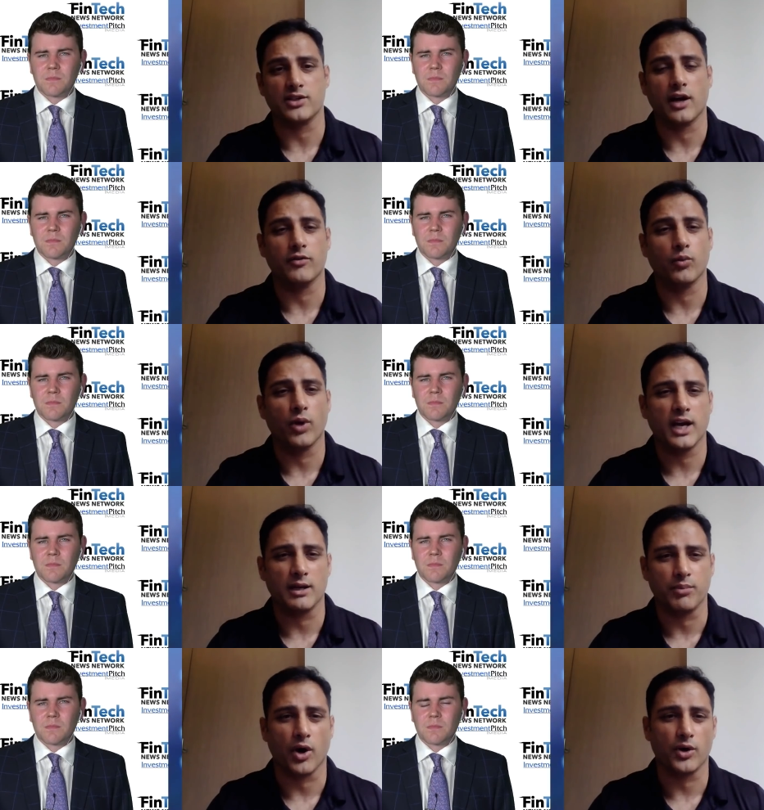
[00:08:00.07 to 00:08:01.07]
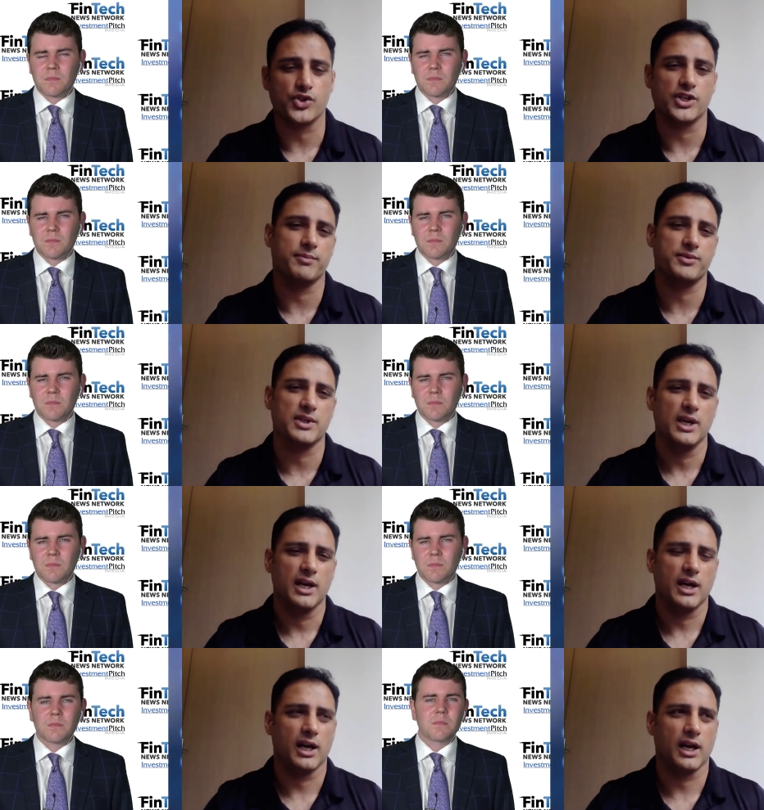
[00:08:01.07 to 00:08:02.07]
Speaker 1: off, what kind of partnerships
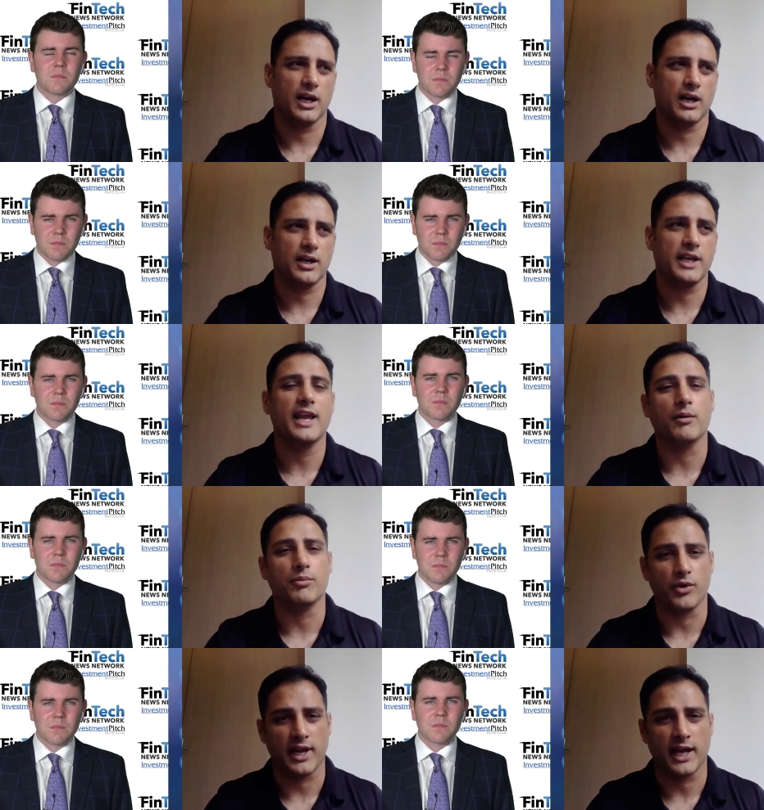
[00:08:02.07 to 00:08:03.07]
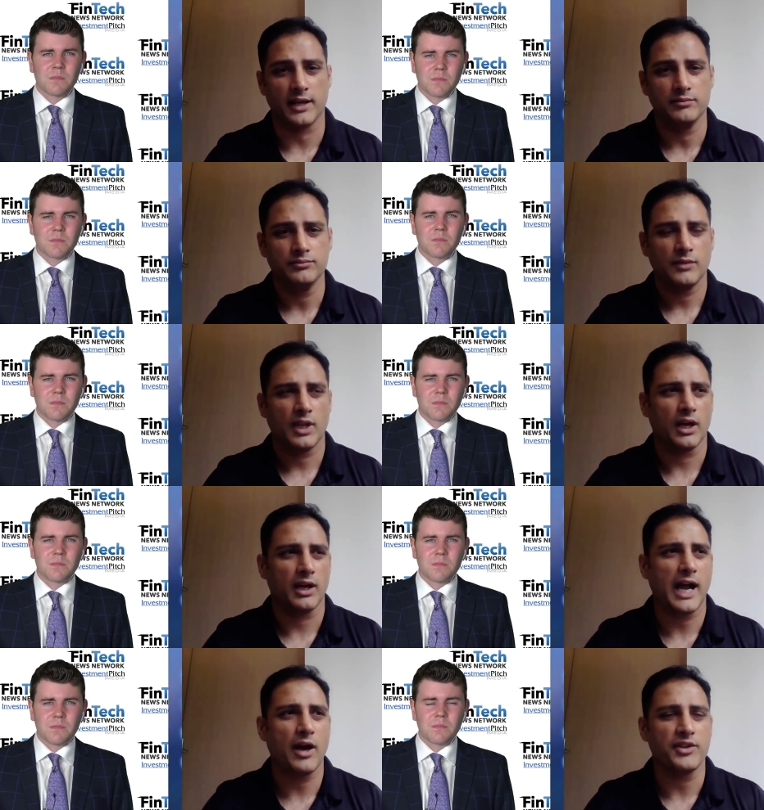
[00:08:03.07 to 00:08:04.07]
uh, can help with that,
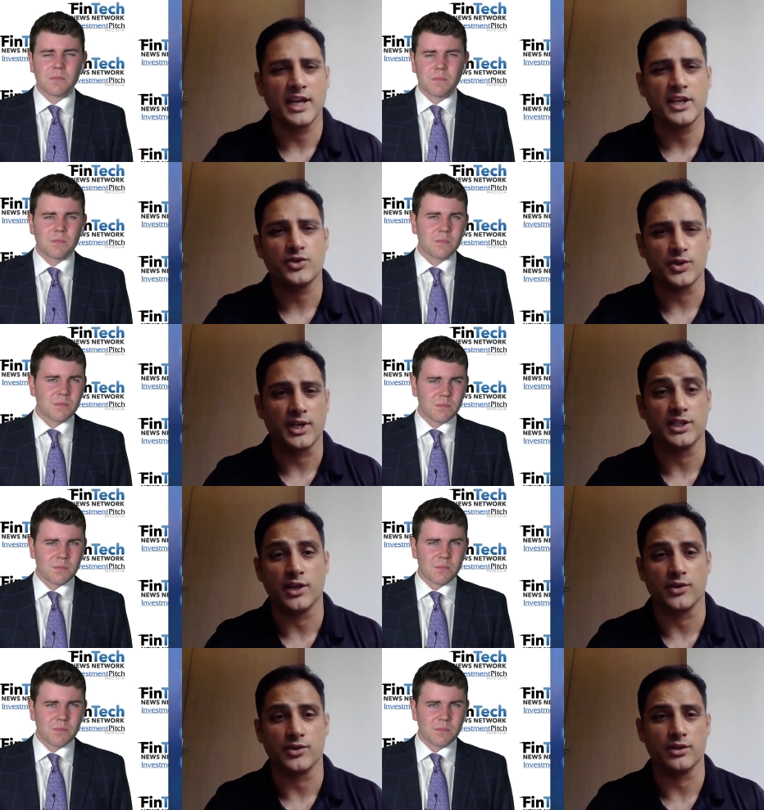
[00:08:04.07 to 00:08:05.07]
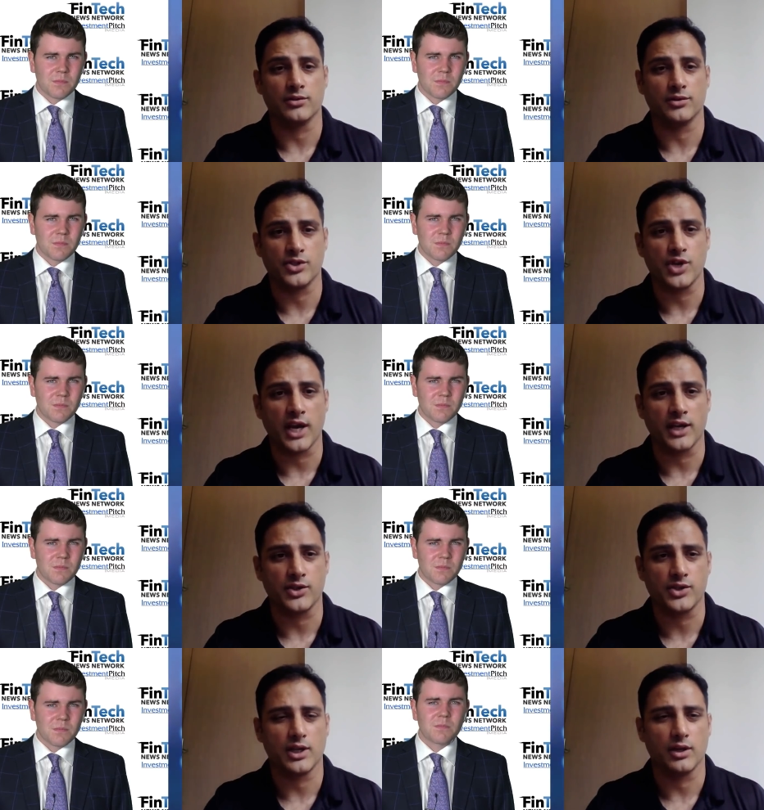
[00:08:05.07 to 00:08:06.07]
uh, how the industry continues to to
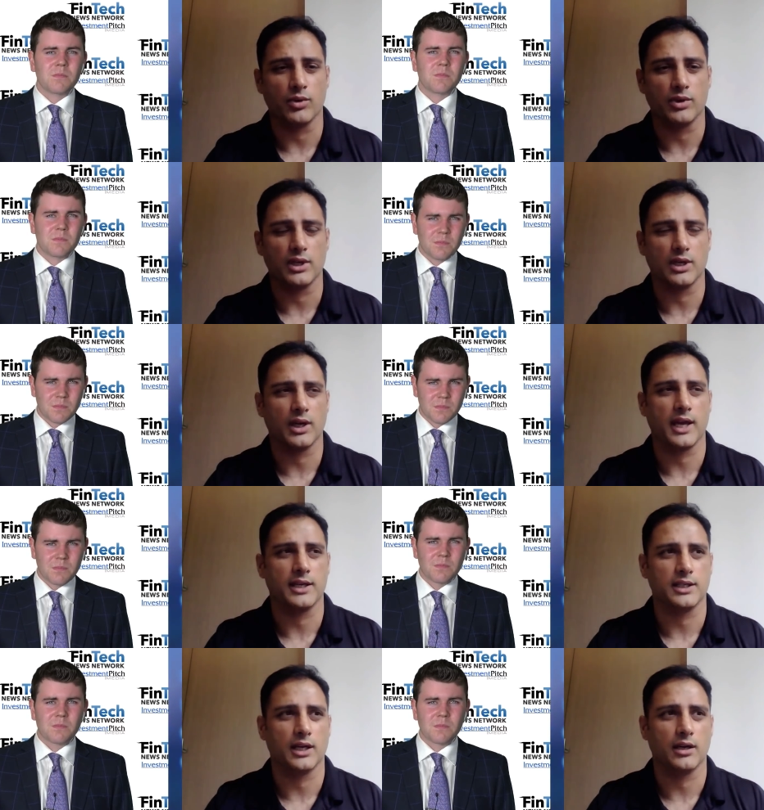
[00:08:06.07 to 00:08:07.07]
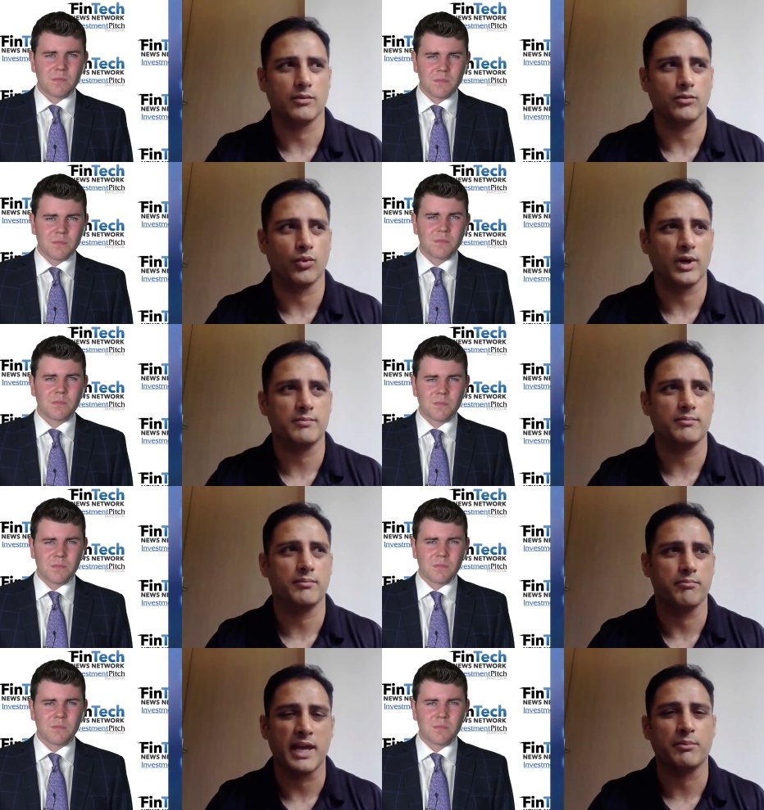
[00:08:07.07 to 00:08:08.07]
change, what, and what
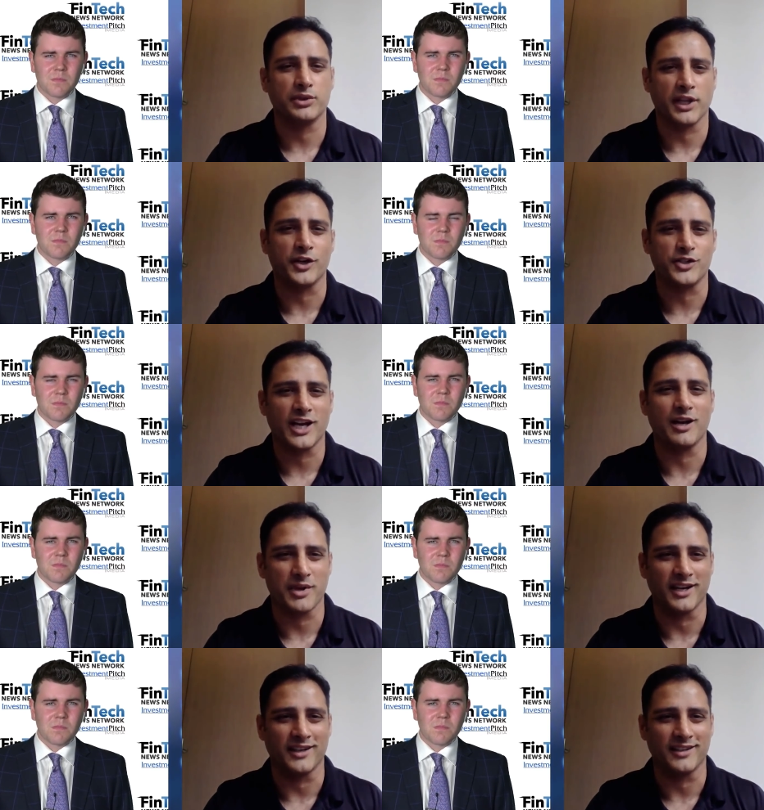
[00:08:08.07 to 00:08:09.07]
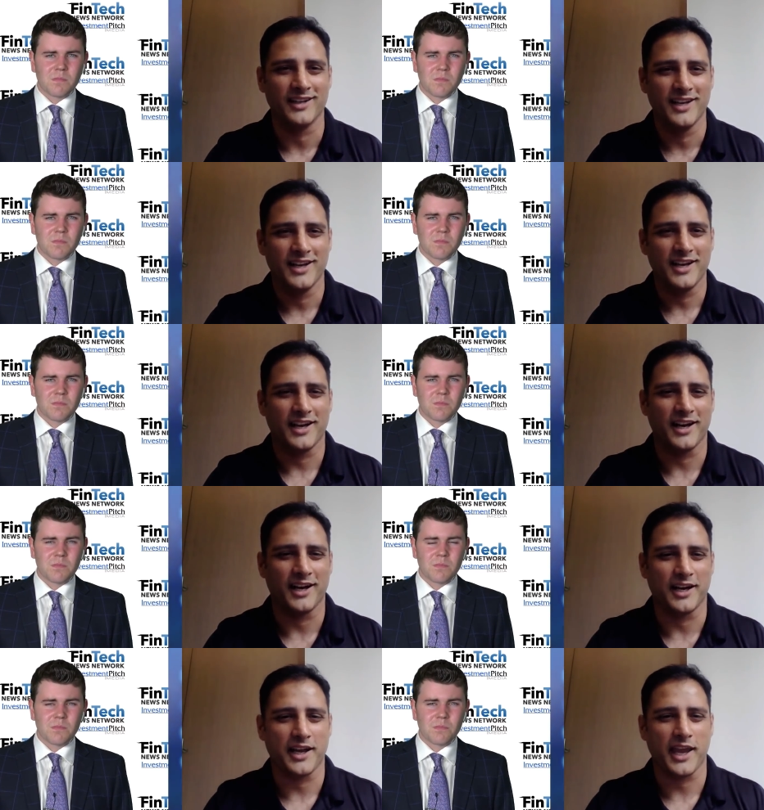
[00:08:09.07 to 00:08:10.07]
big players come in
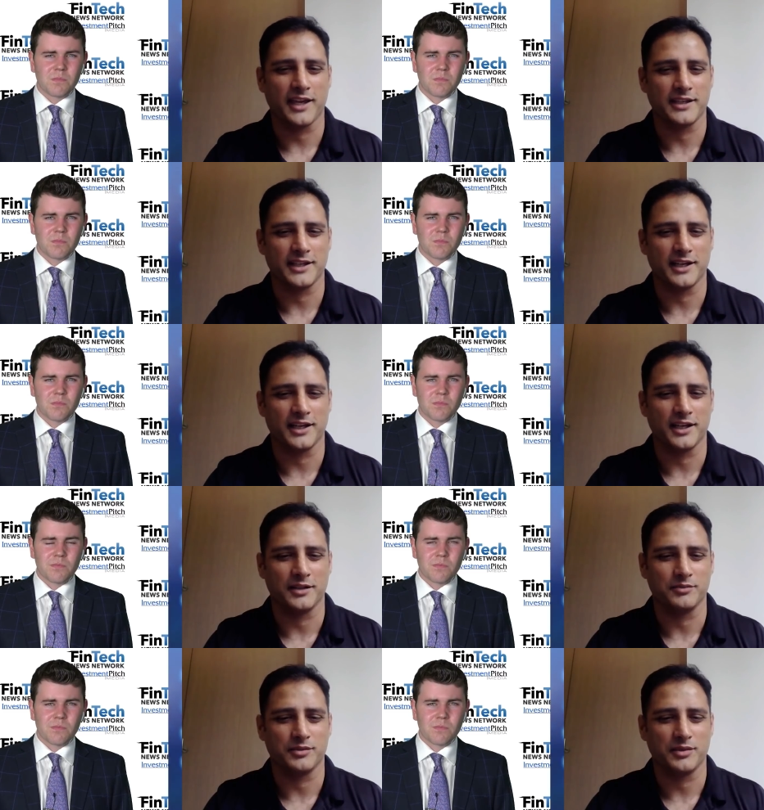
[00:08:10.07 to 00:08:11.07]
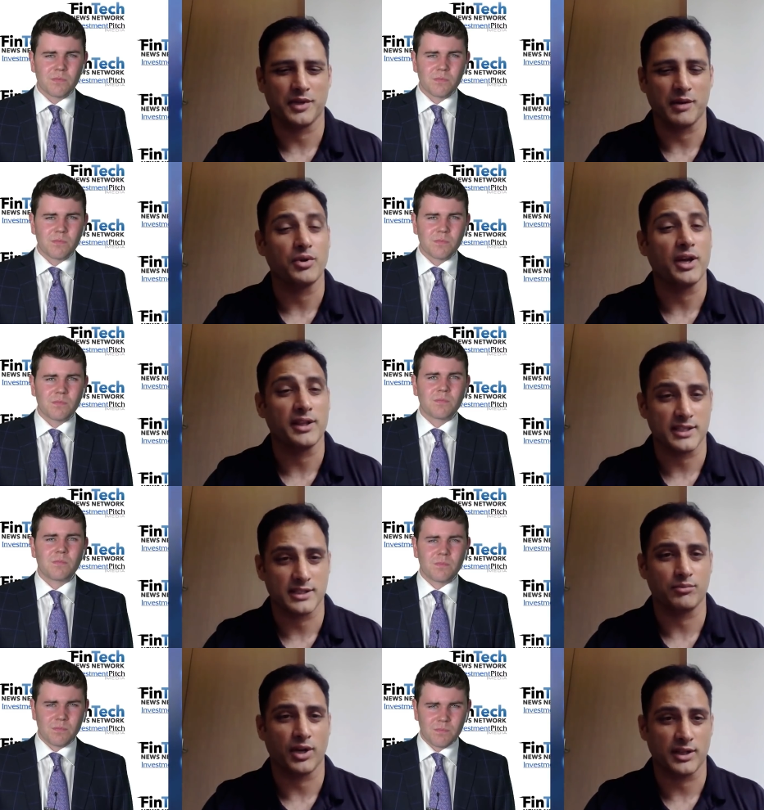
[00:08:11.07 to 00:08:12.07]
and um, and bring this
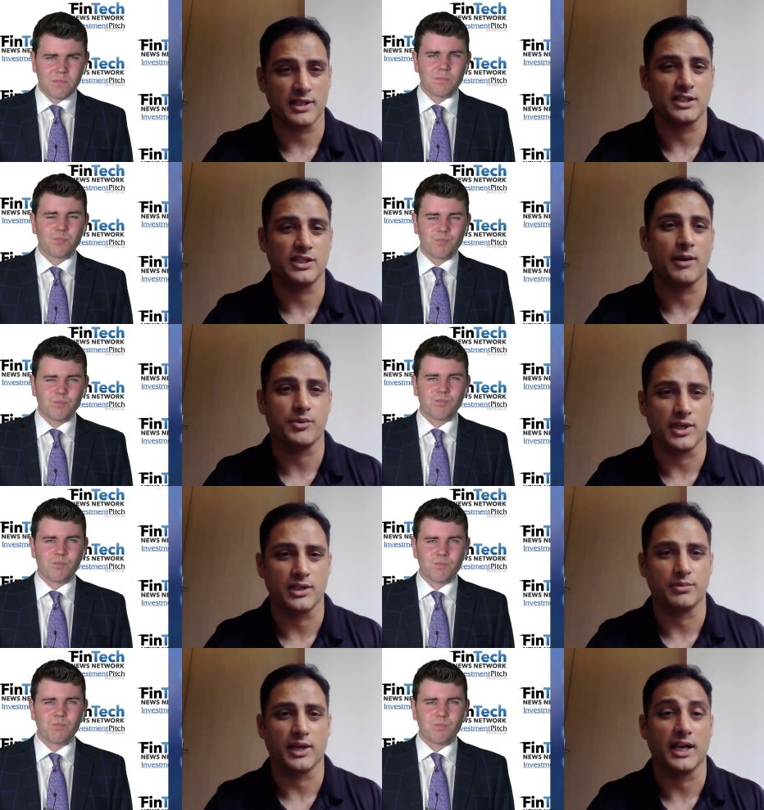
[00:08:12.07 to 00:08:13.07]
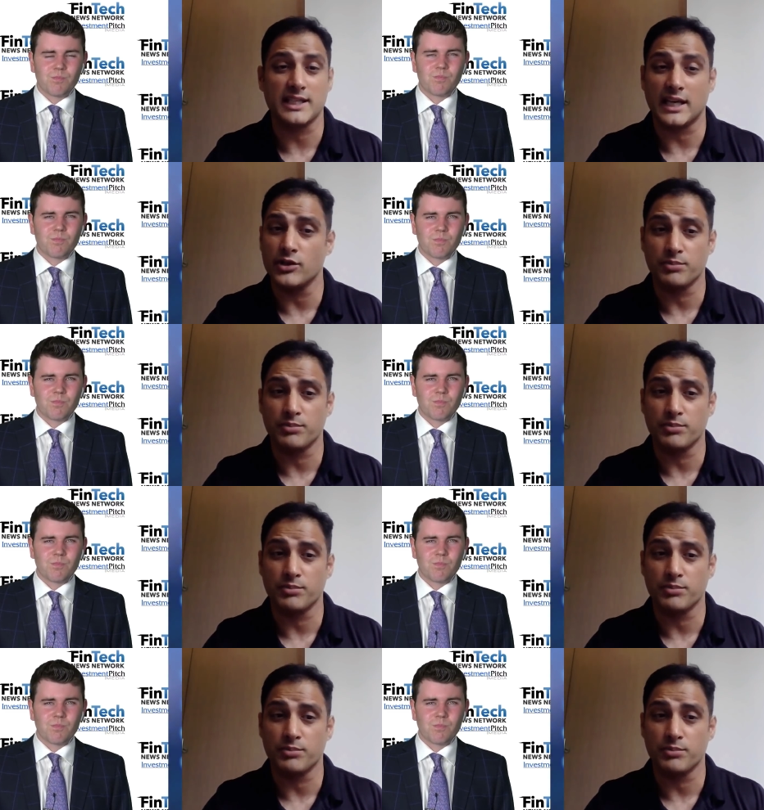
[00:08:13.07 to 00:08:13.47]
bring this adoption into play. Because I do